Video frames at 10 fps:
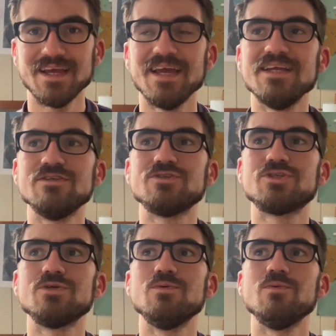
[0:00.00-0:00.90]

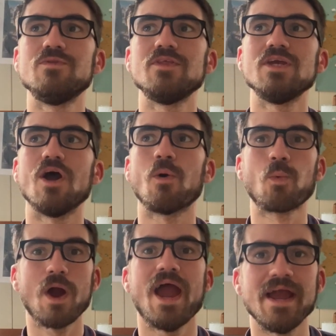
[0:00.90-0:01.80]
into the
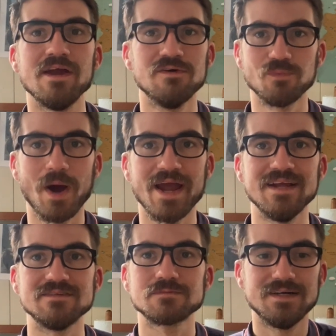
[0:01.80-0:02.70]
array of
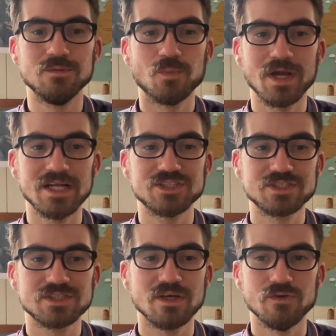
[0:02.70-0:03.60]
ways in which